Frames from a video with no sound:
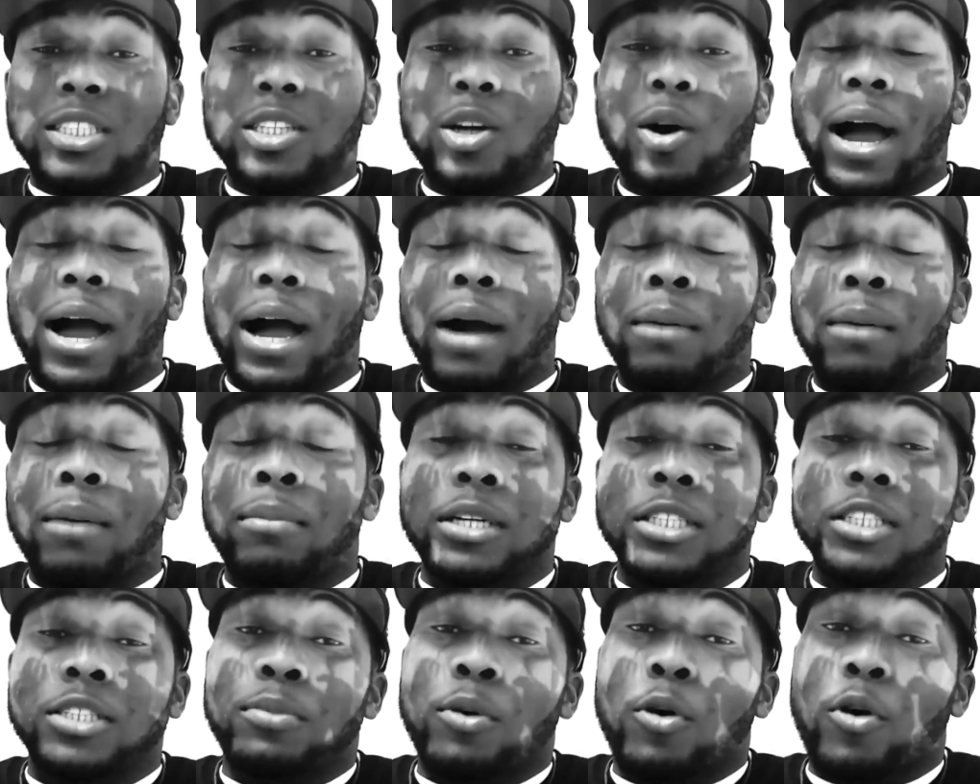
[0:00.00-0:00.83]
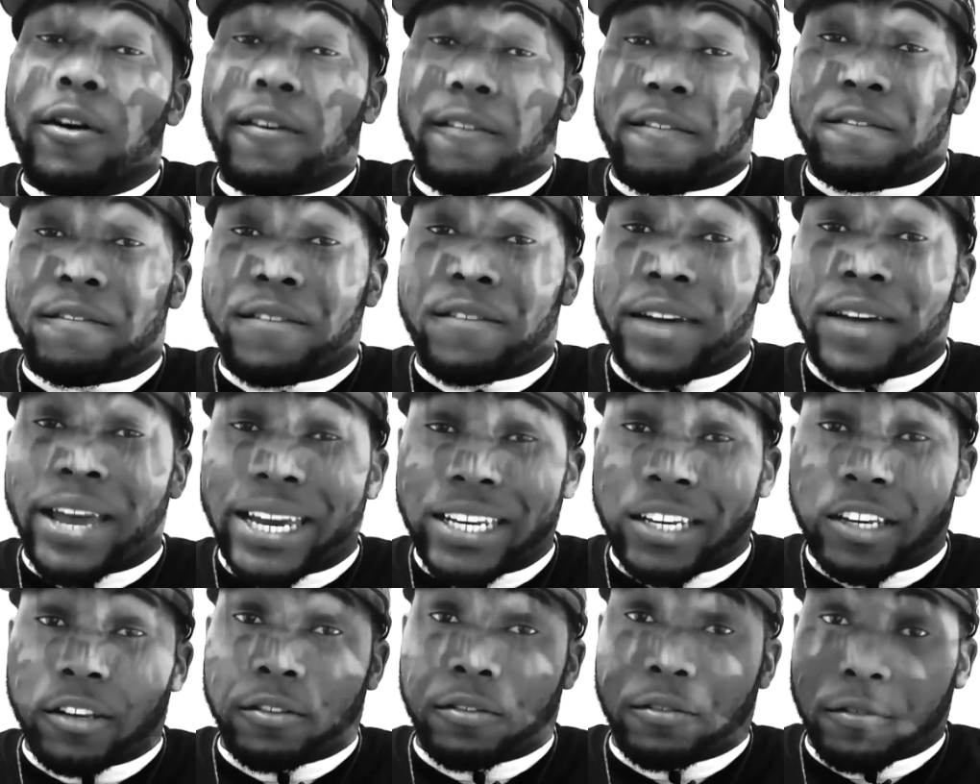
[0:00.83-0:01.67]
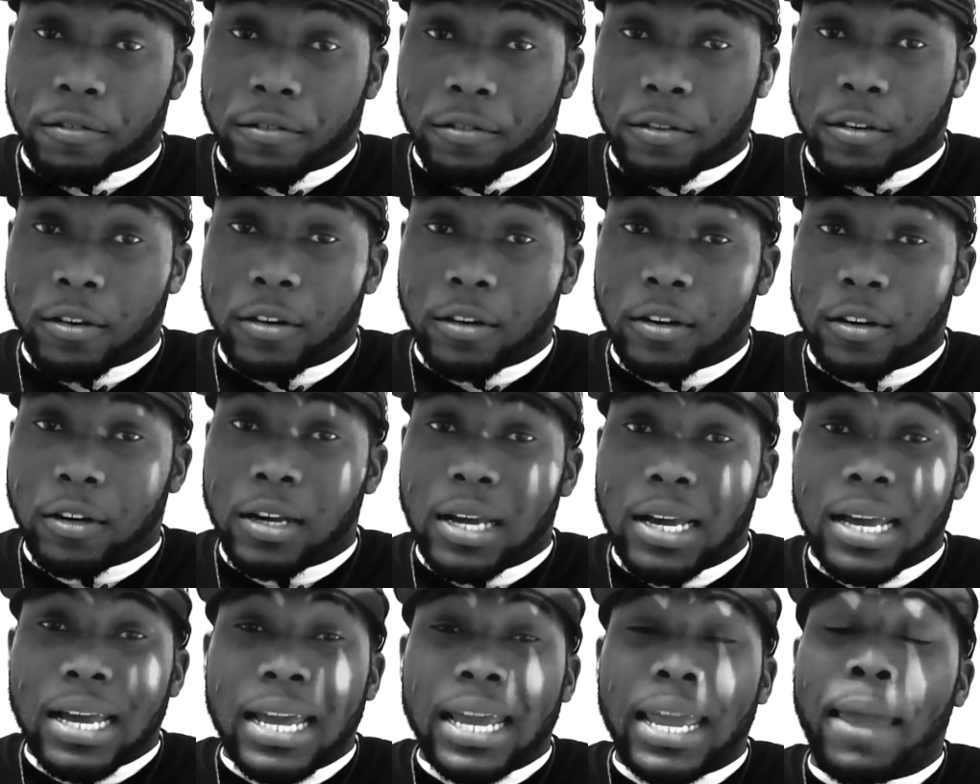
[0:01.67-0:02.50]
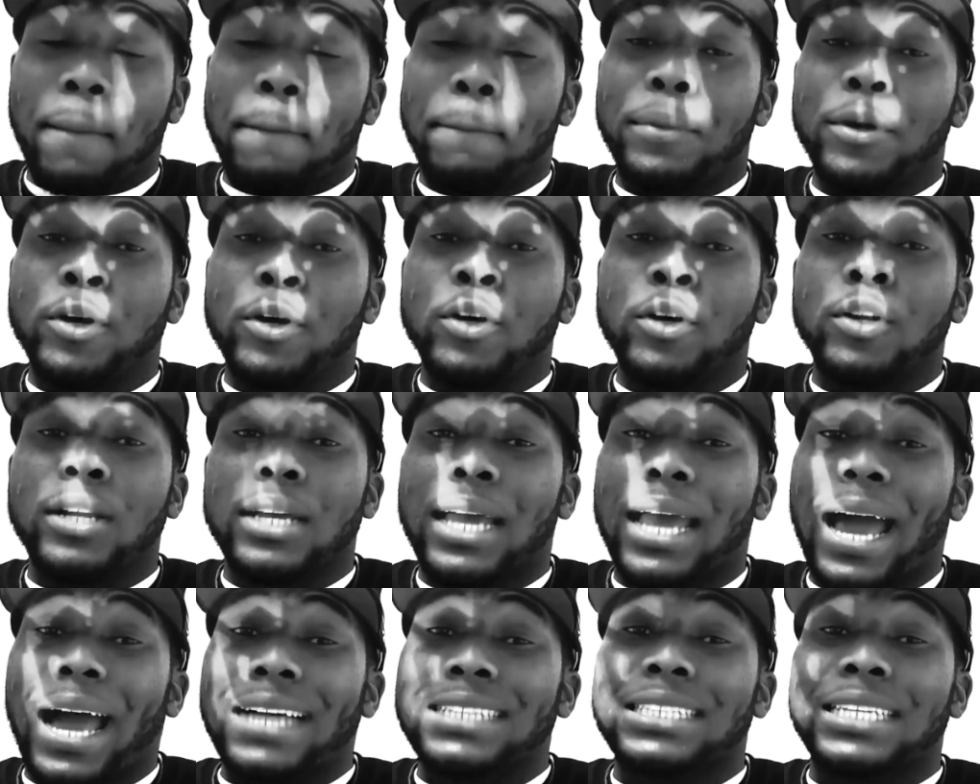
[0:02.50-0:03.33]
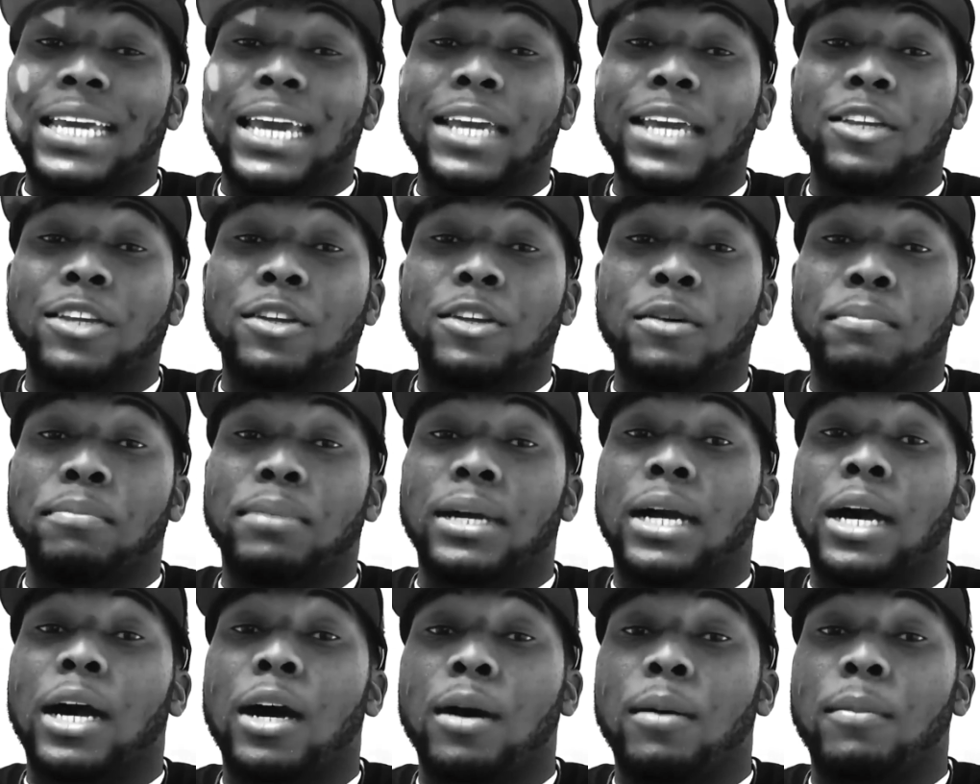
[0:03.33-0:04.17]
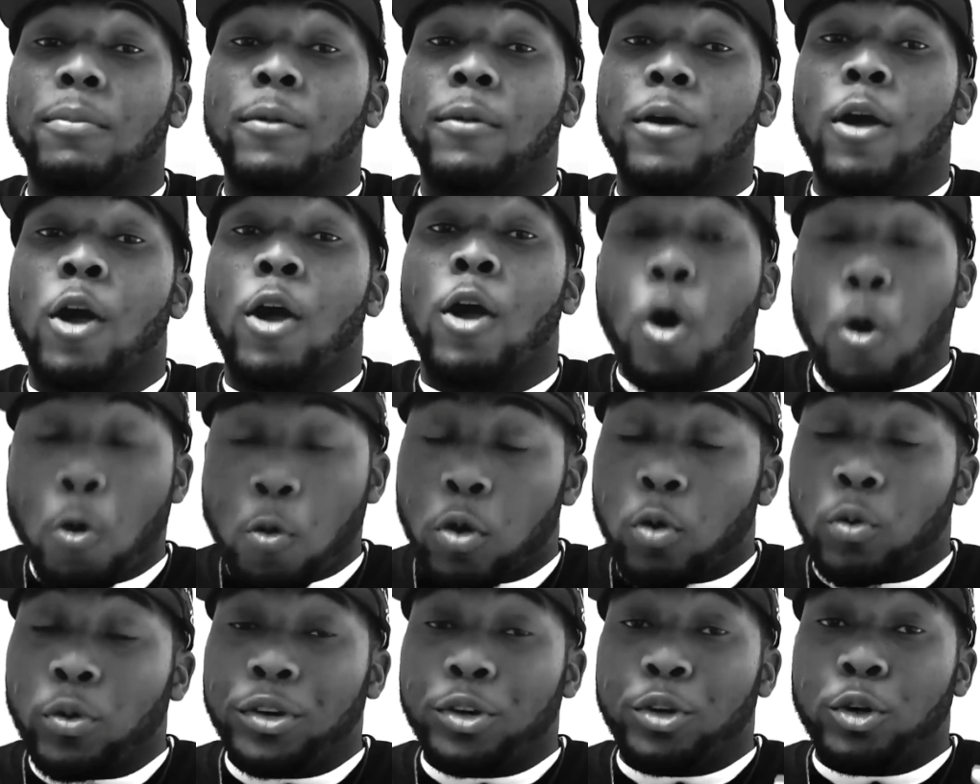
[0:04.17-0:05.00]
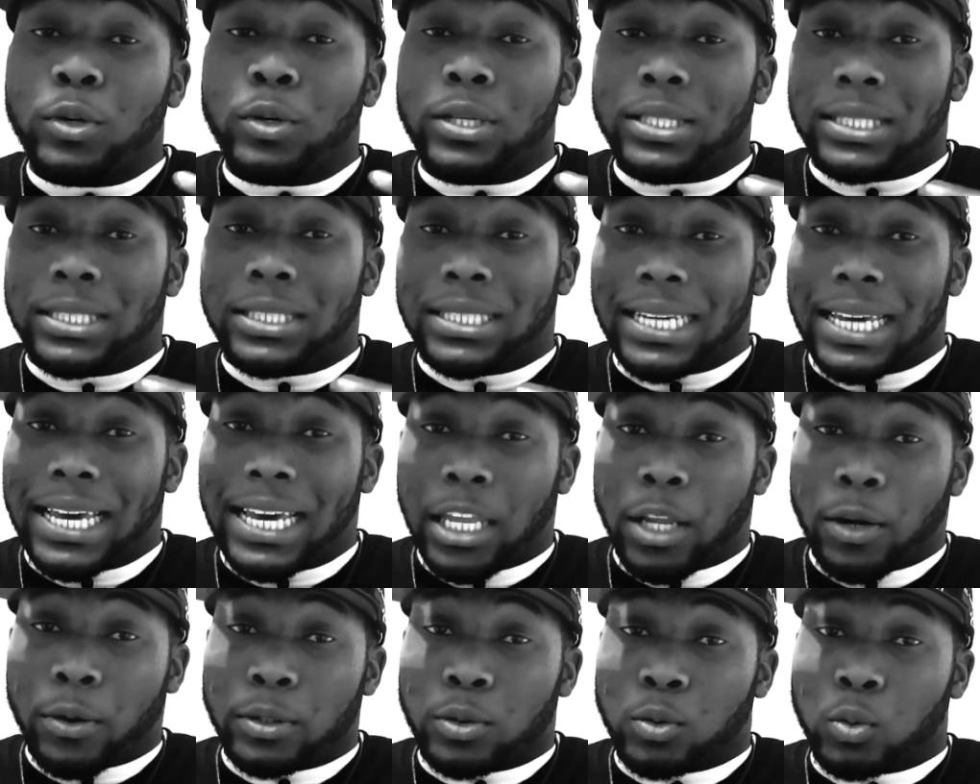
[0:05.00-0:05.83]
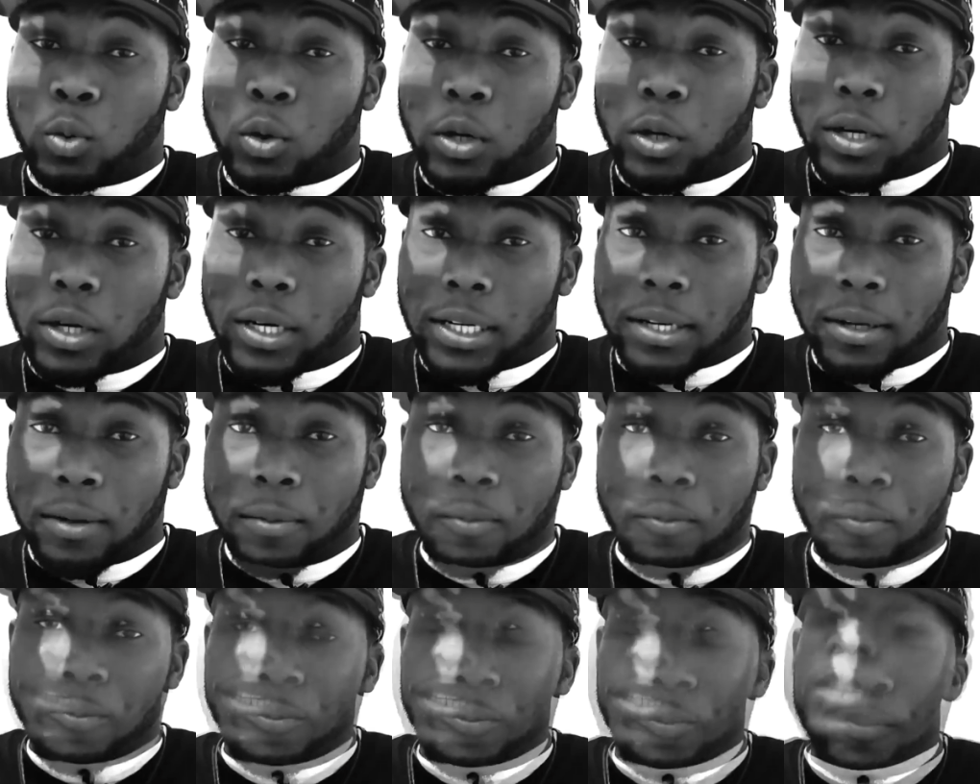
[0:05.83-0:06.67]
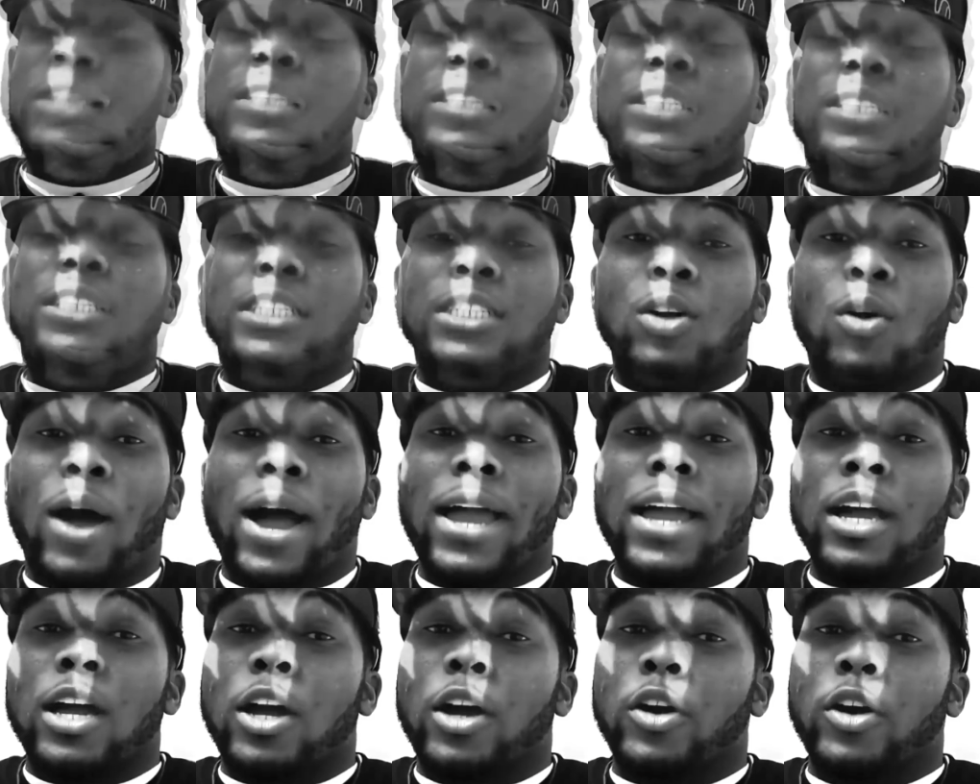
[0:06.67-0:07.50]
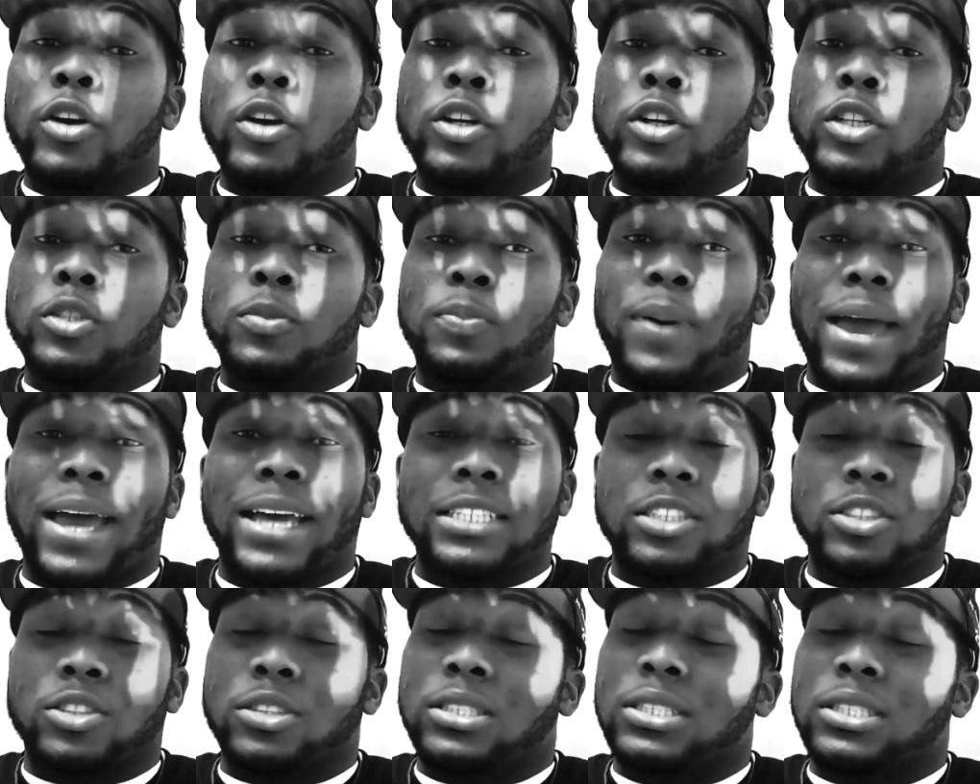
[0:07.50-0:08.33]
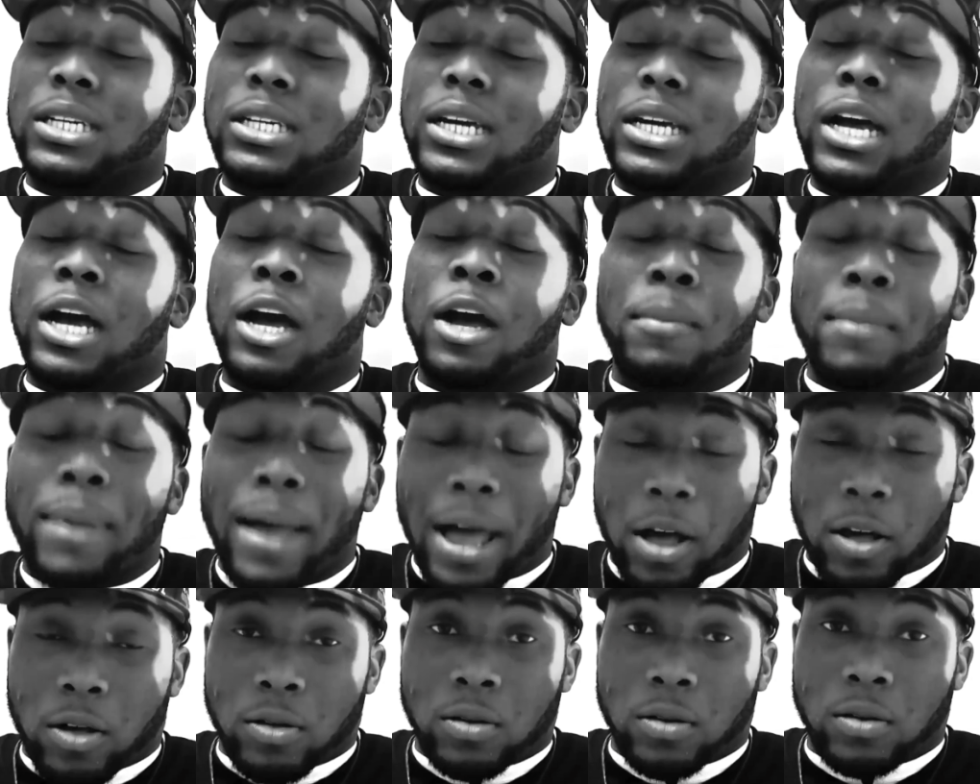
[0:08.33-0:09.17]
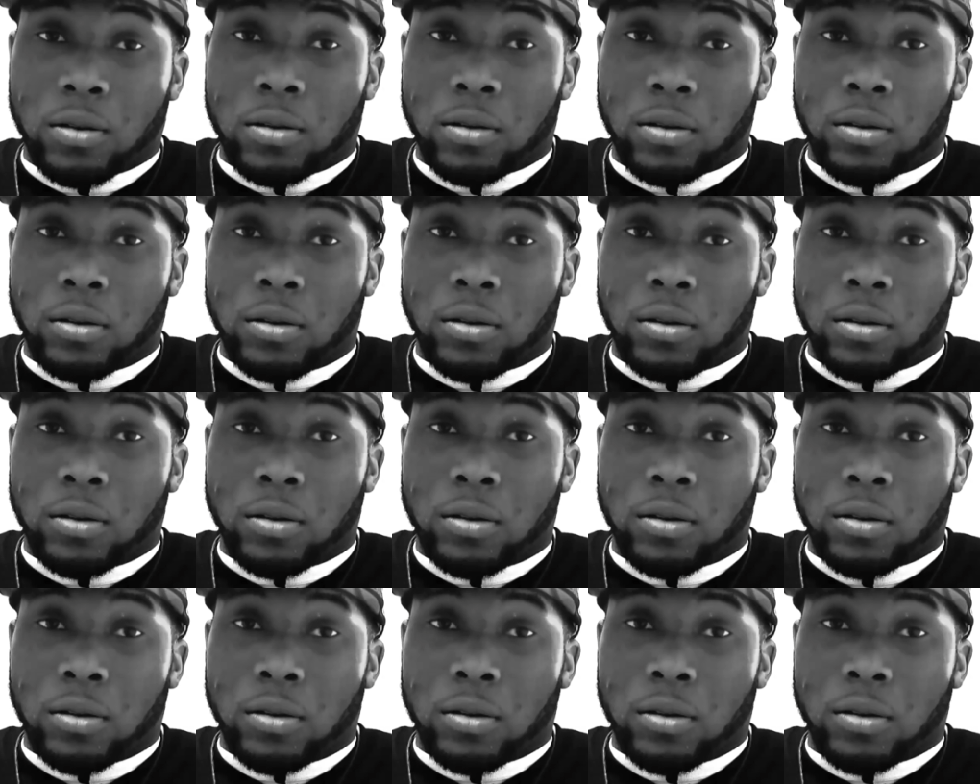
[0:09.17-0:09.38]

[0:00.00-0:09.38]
So, how much more effective can building God's kingdom become when we do it together as one? So, I encourage pastors to come out.